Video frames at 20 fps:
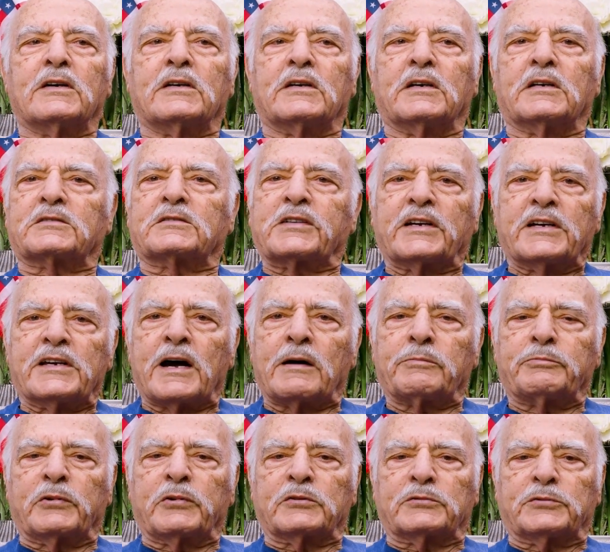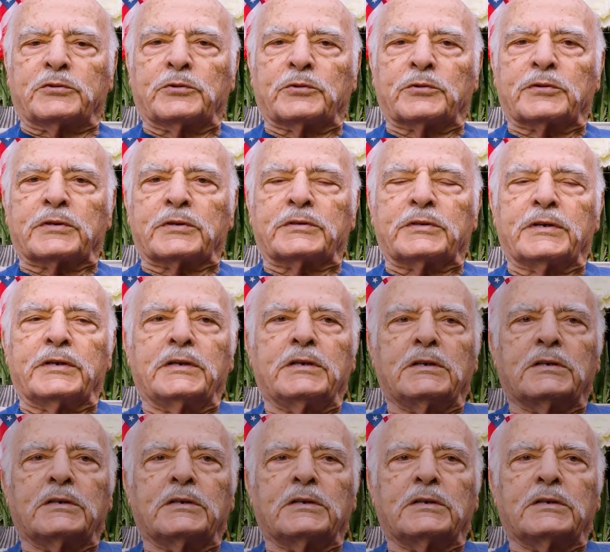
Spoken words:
It's an opportunity.